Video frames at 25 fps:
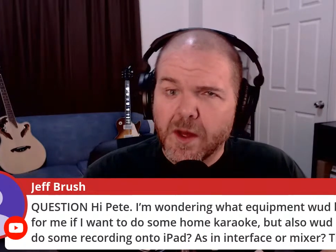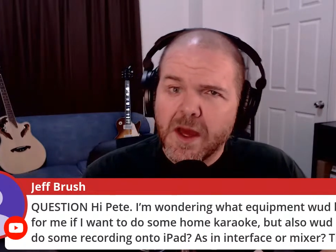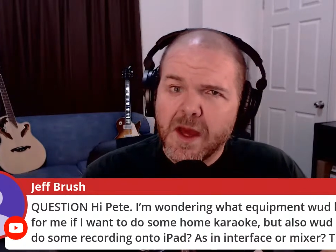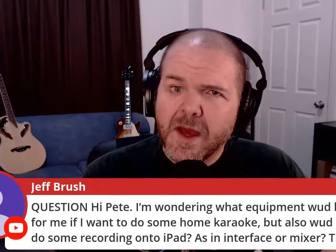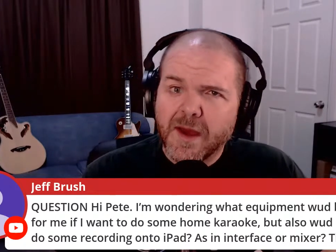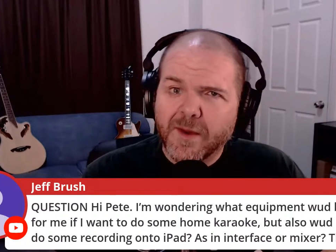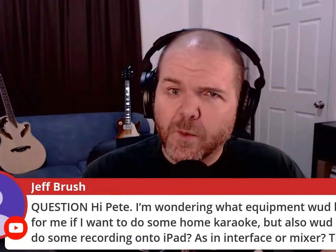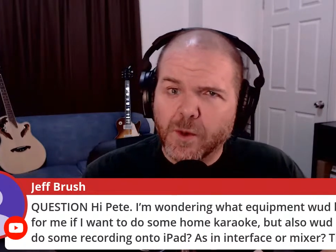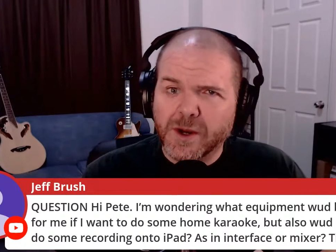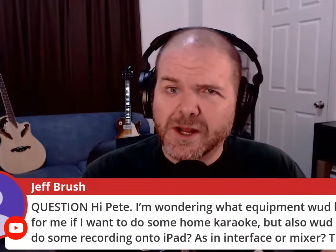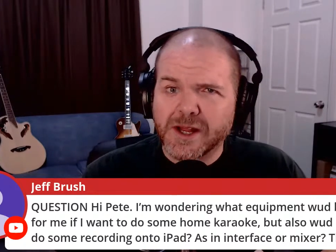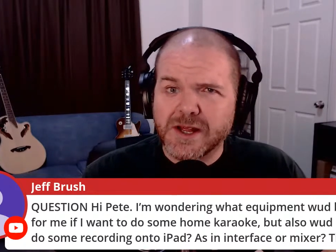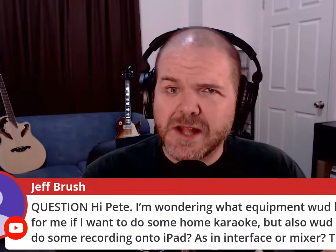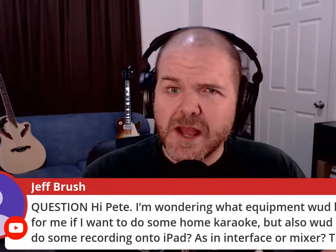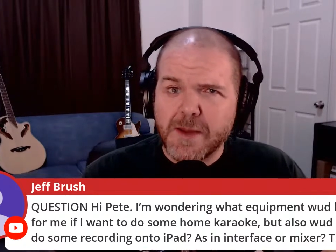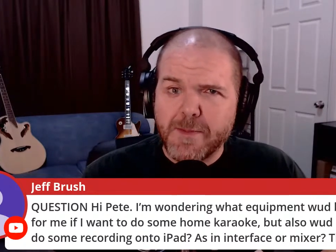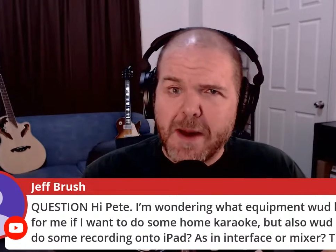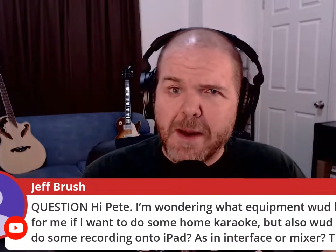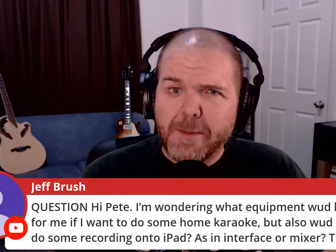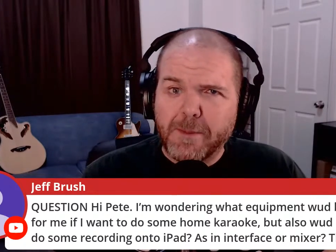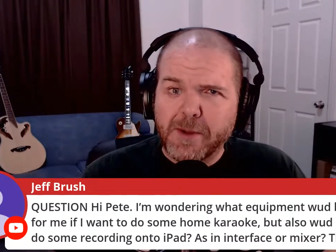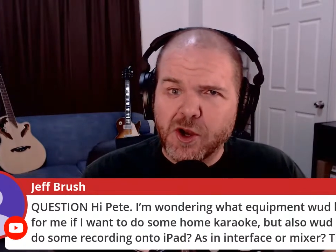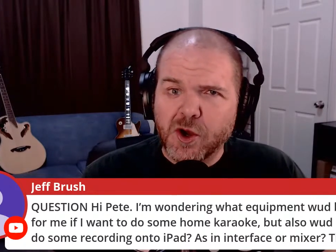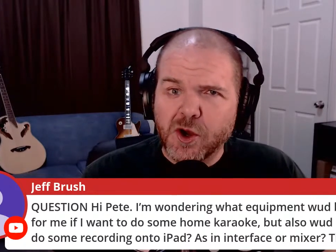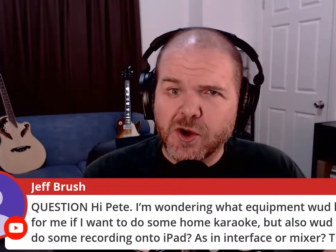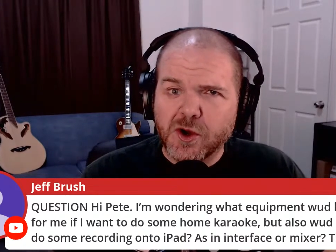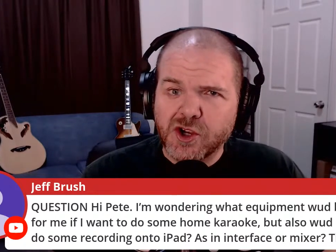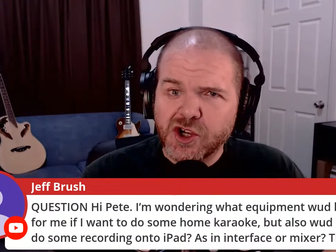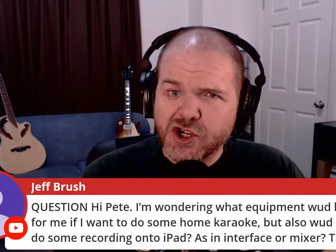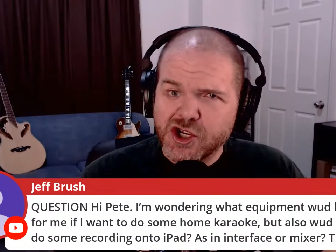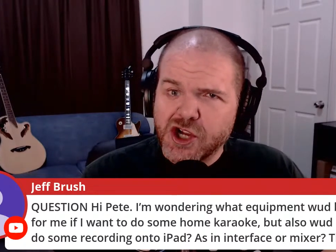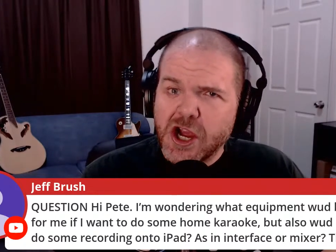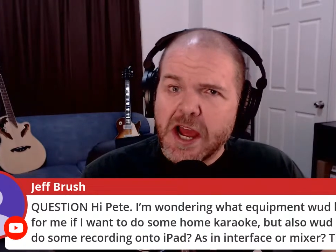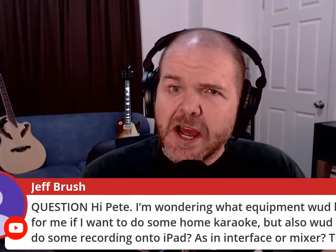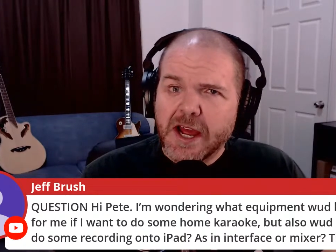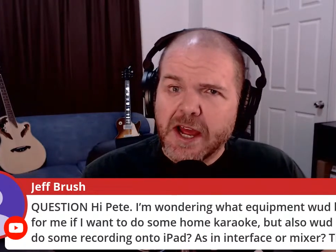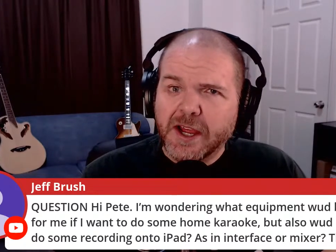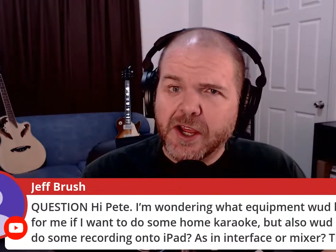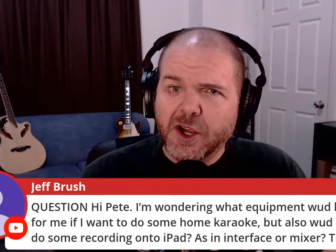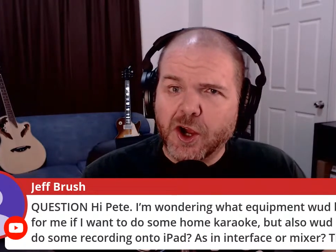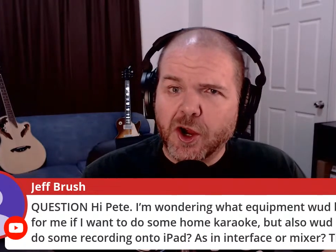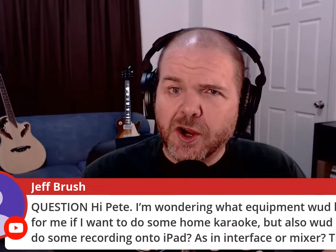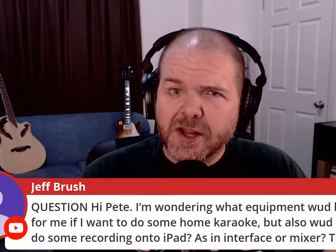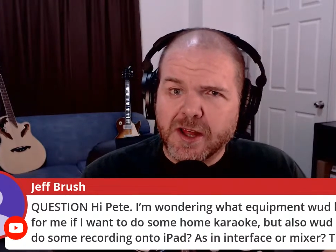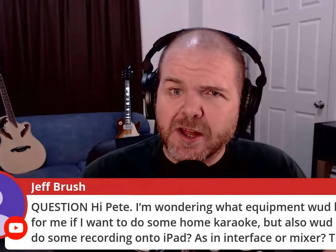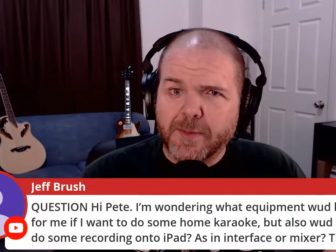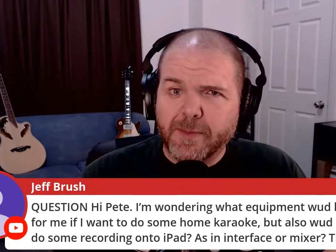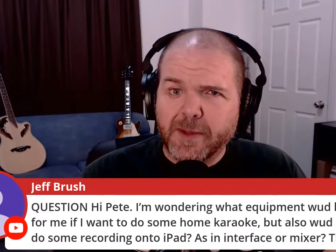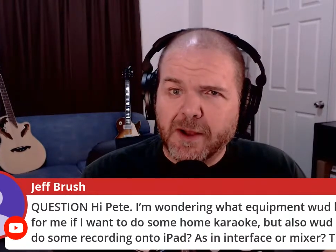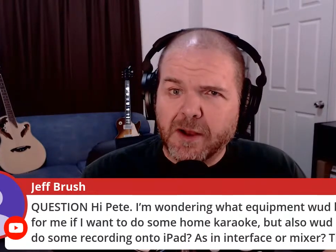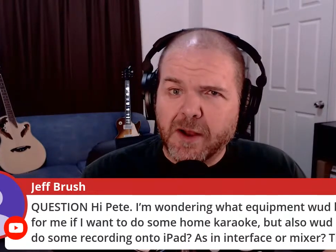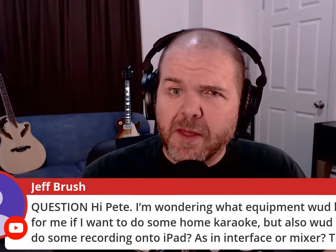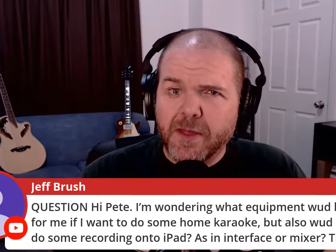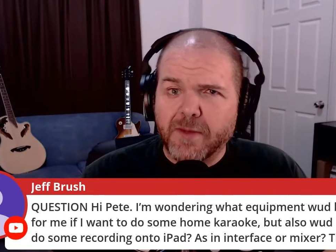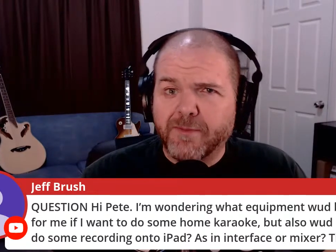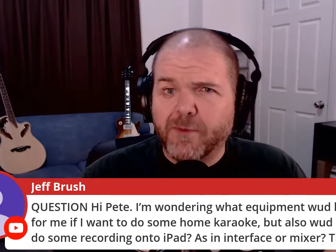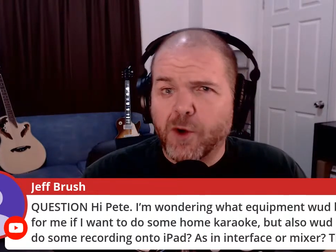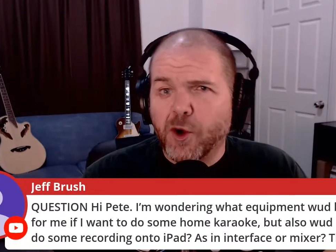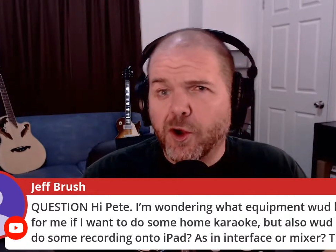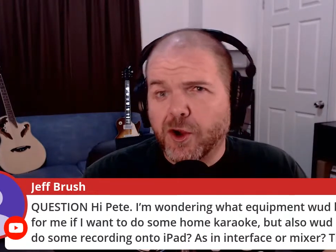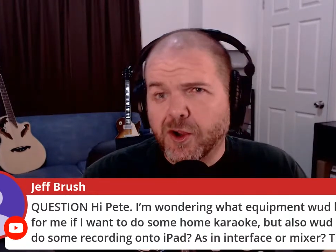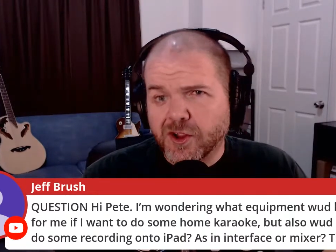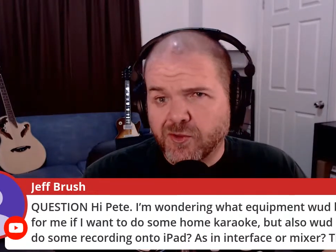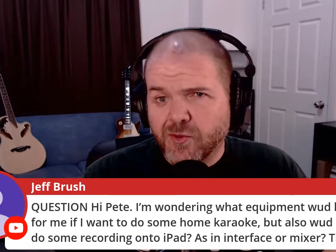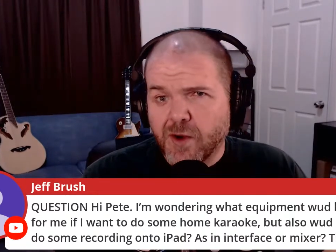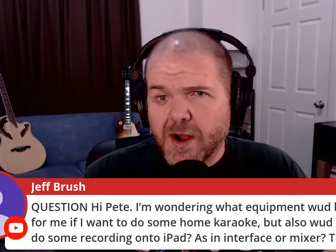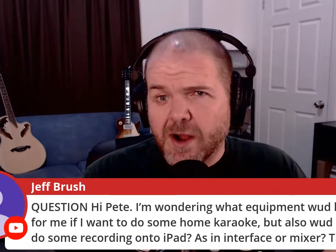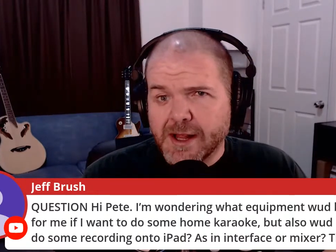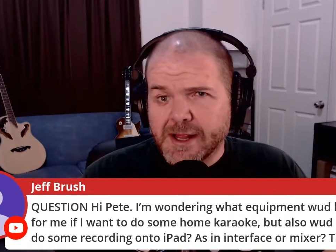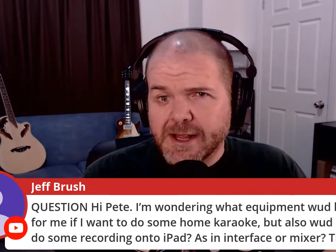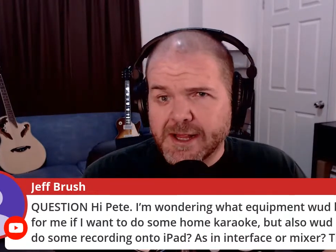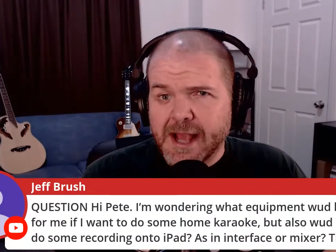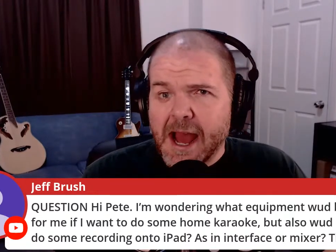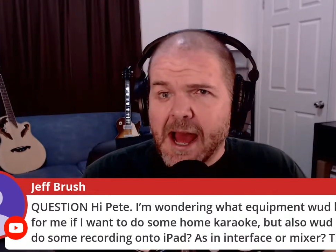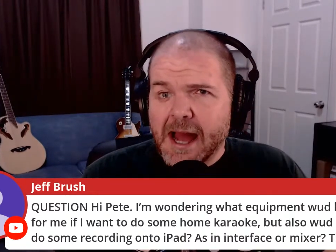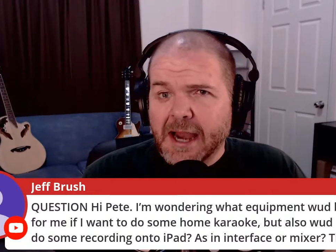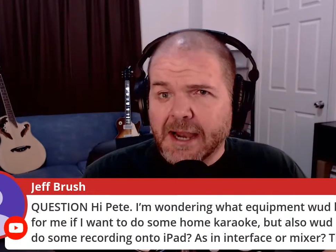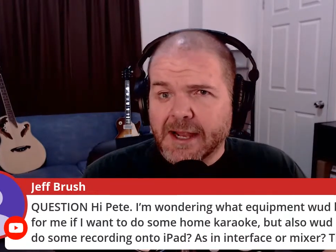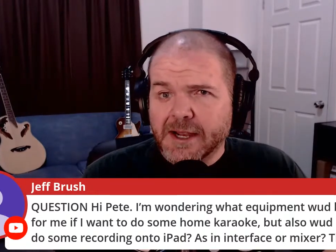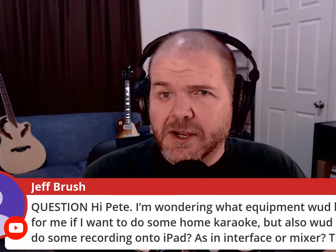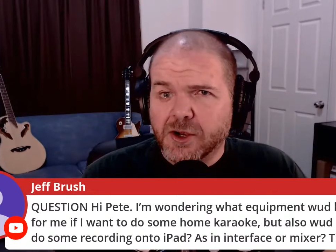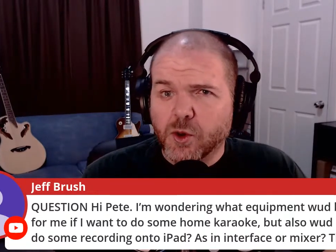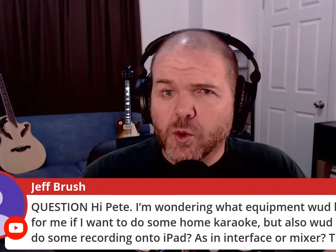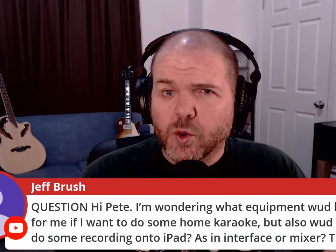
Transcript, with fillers: You want to step up a notch, you go to something like the Focusrite Scarlett